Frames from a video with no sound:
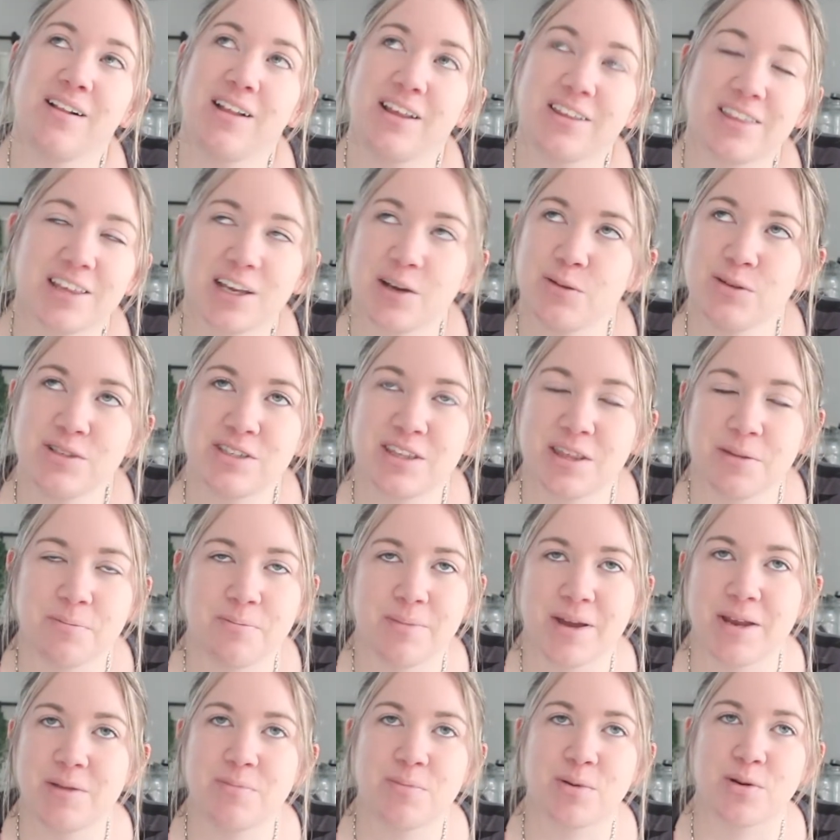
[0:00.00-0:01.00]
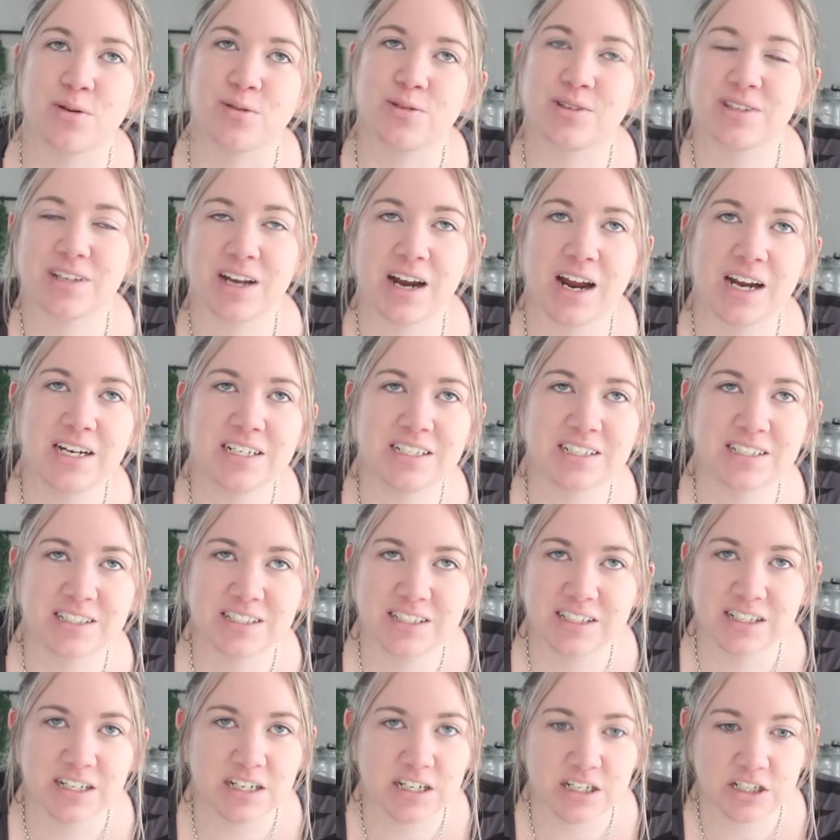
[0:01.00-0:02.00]
I think it was the meatballs, and I
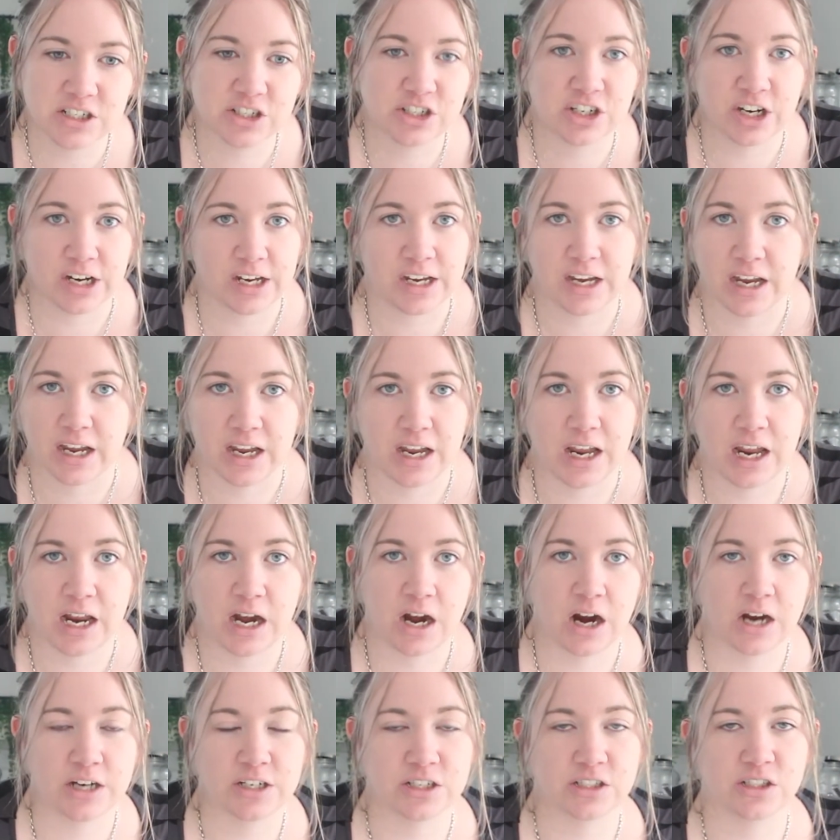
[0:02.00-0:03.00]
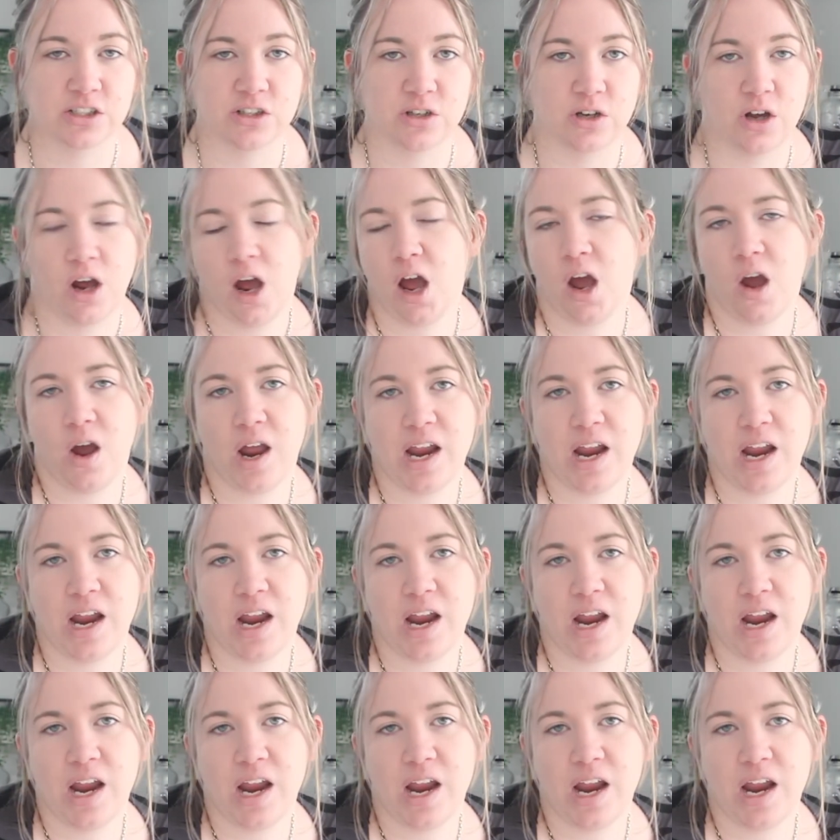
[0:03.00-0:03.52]
just didn't check it, and I just thought, oh,